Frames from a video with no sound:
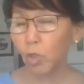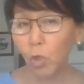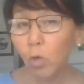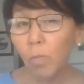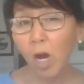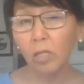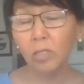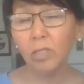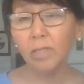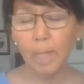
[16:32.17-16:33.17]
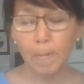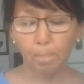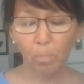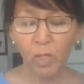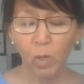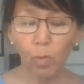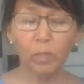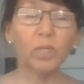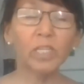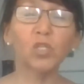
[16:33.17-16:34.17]
no malls,
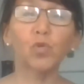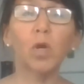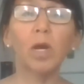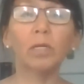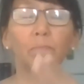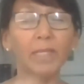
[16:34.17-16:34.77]
one restaurant,